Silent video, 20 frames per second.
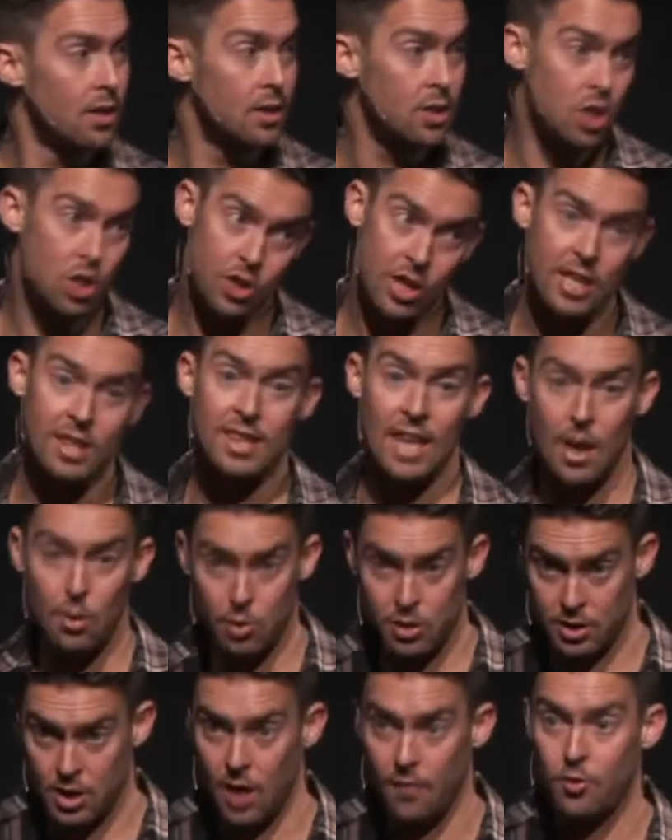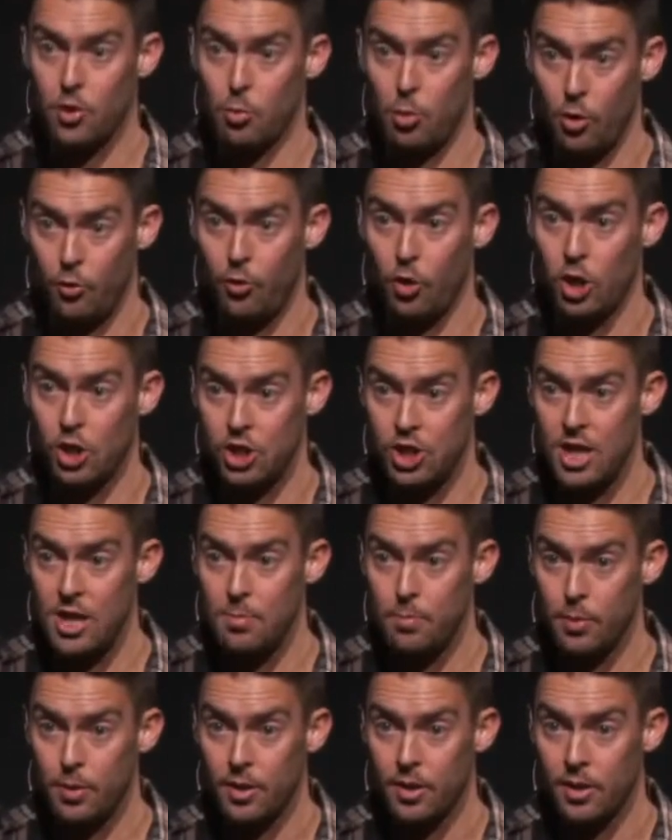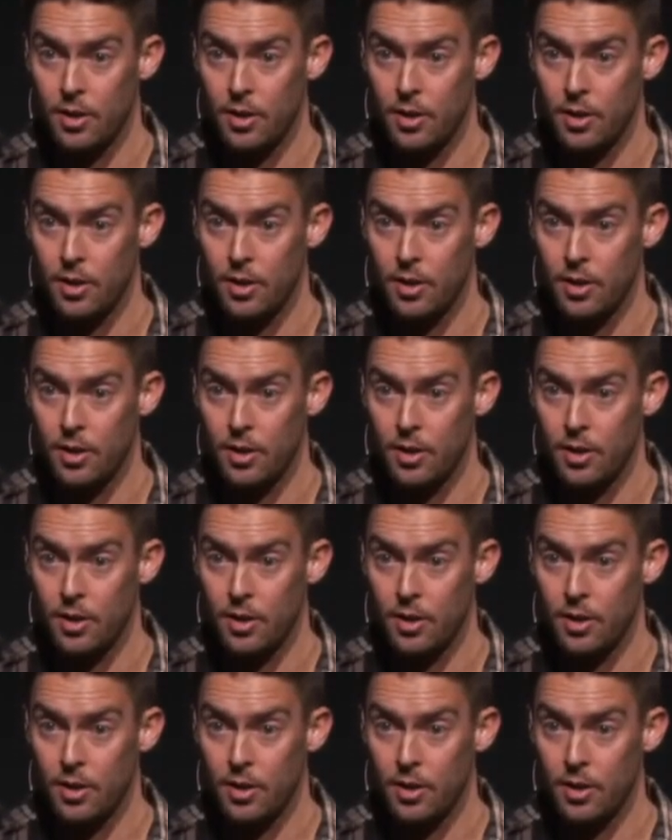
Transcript: Do you think that was comfortable for a sheep?